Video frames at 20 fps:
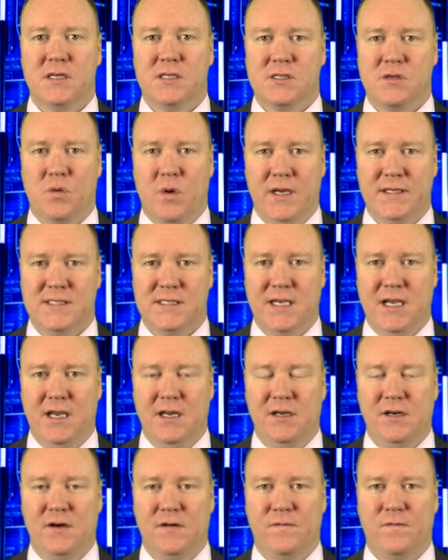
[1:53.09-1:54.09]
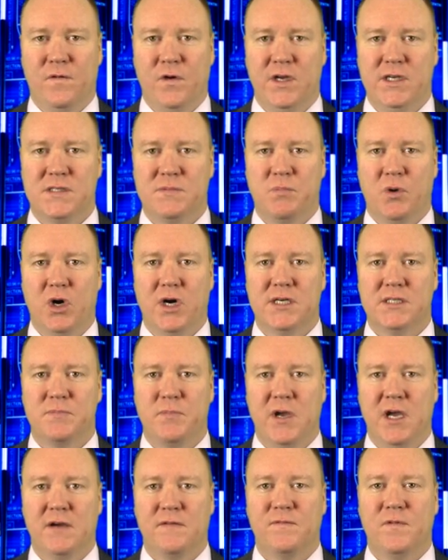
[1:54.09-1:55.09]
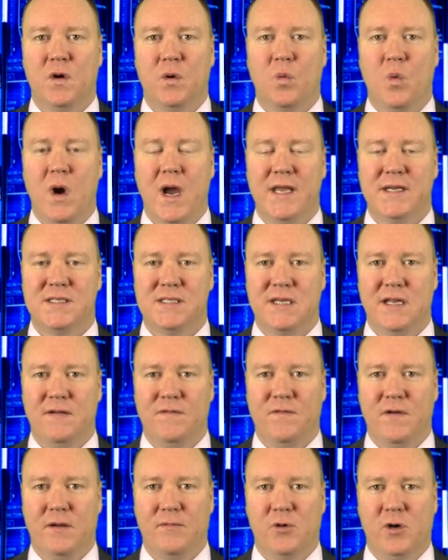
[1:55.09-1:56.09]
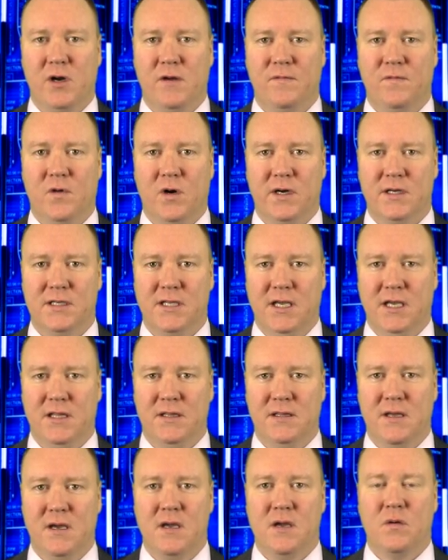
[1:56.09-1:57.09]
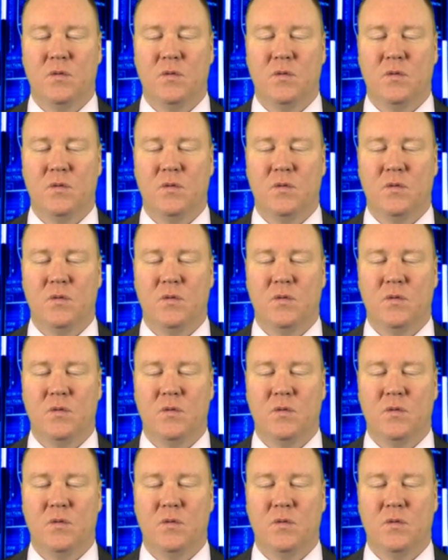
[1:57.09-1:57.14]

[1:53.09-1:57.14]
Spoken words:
So once again, your free sports pick for Wednesday, February 14th,